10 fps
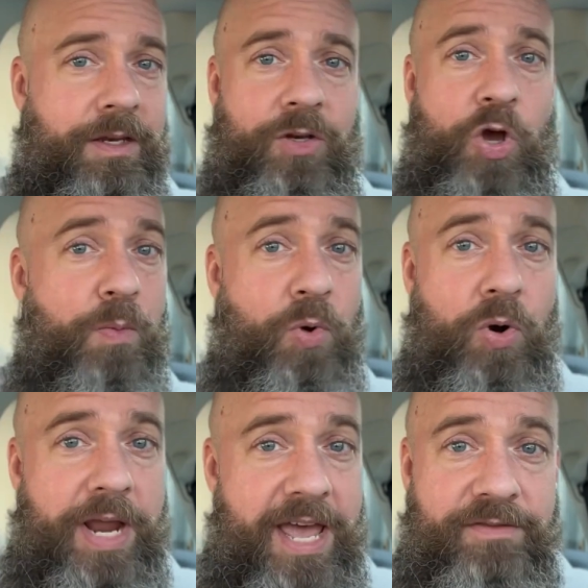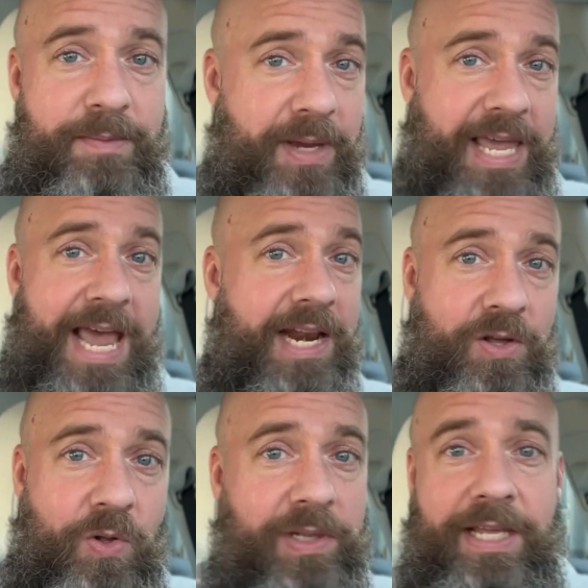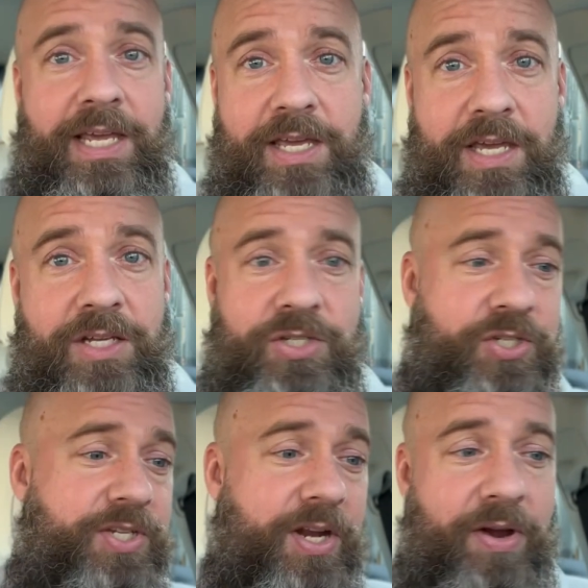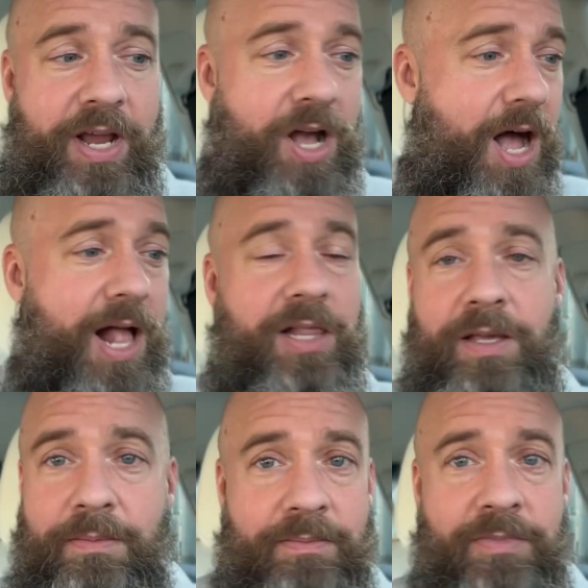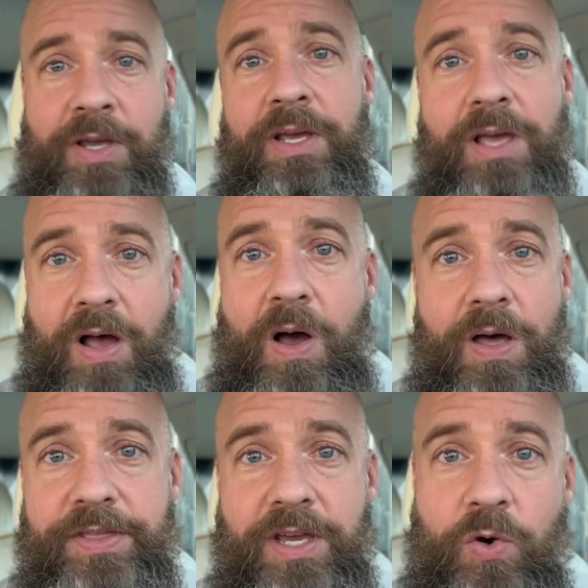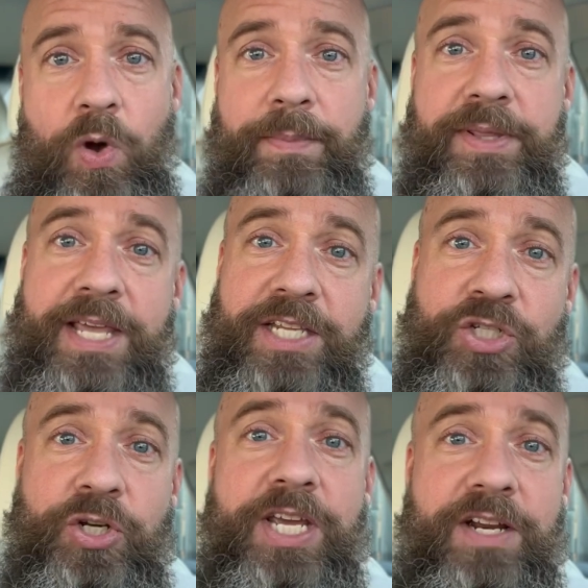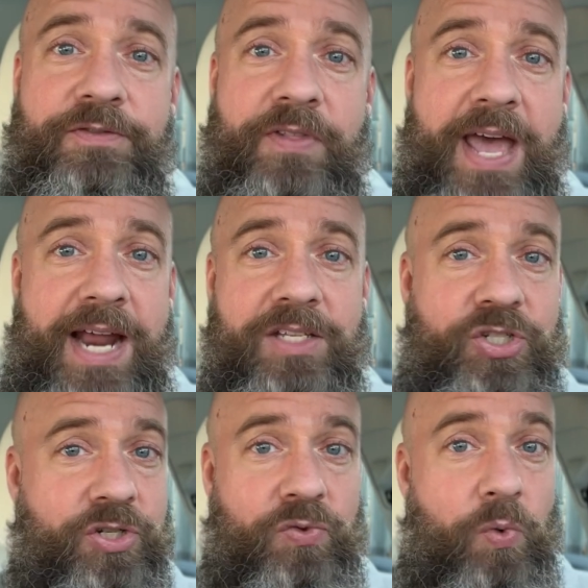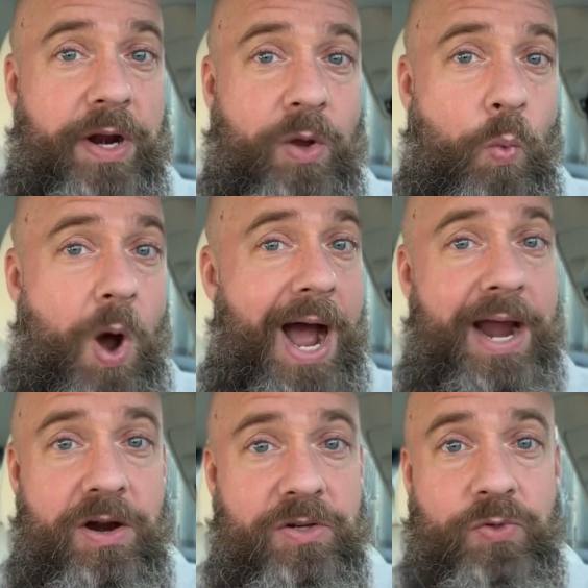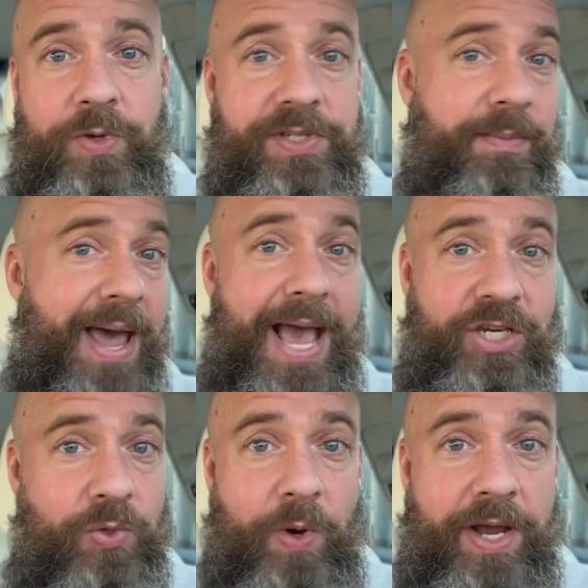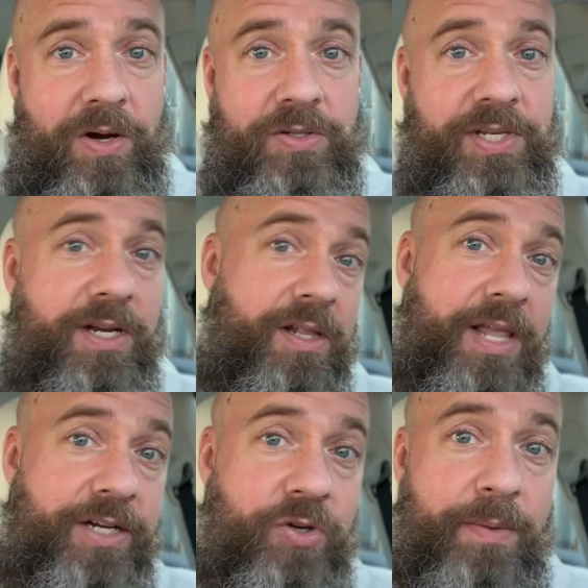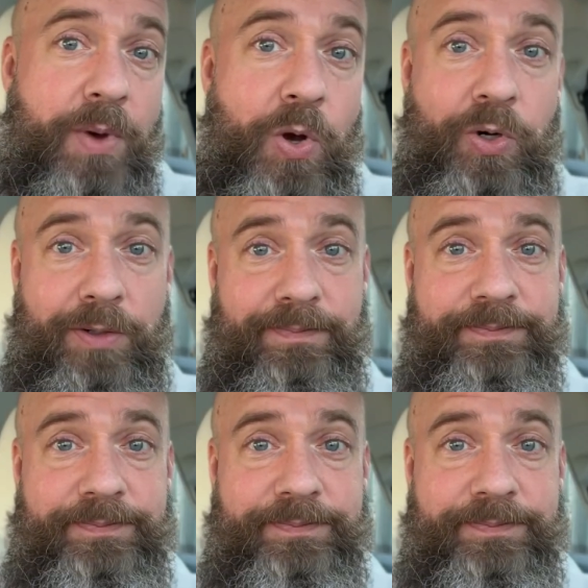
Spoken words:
No more heavy mechanical linkage, steering column, all the equipment that you need for that. It's just running wires with some actuators and electric motor.